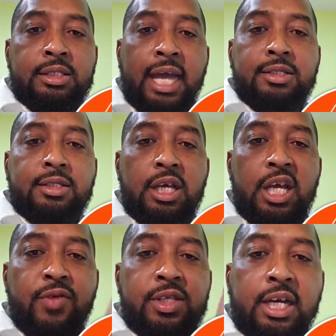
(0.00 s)
This
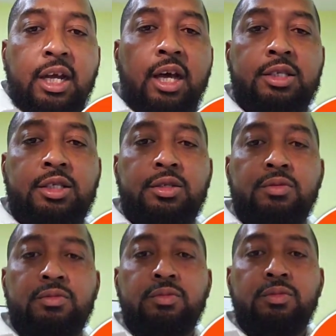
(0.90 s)
is ridiculous.
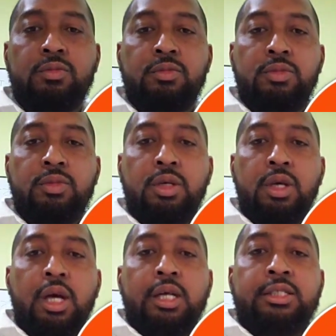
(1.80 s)

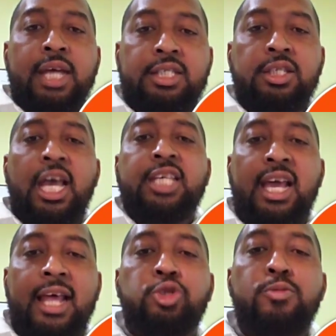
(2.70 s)
Yes,
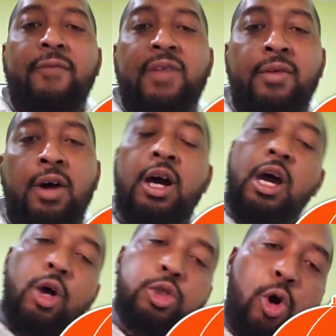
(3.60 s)
Helen, do me a favor.
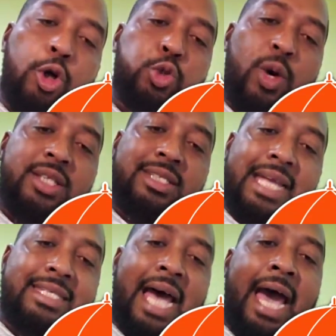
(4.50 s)
Those who are
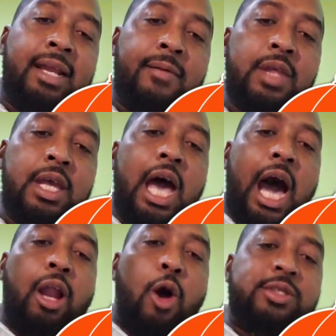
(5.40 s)
stateside
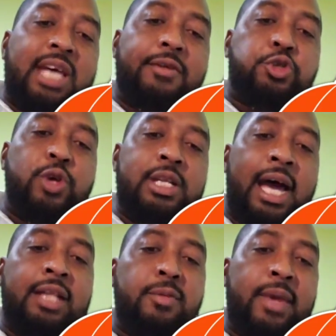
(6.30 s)
and outside of
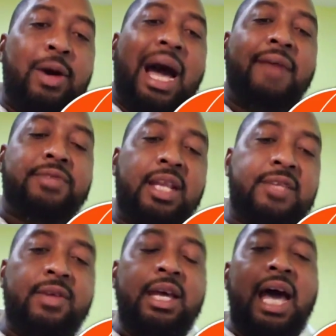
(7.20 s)
Trinidad and Tobago after
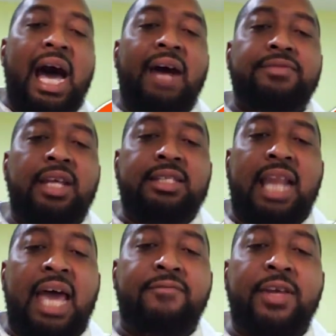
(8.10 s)

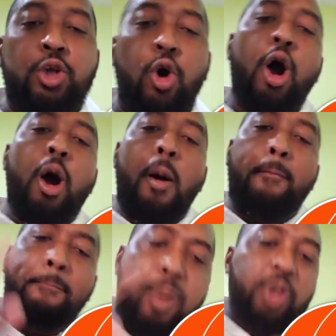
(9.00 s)
this live video,
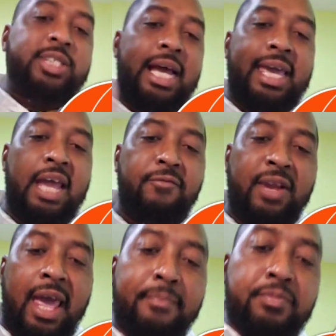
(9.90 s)
post it again
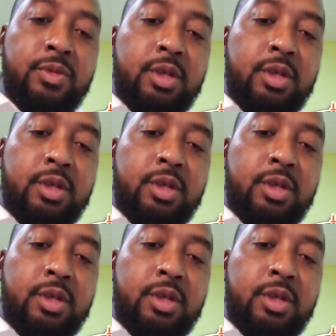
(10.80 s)
for them.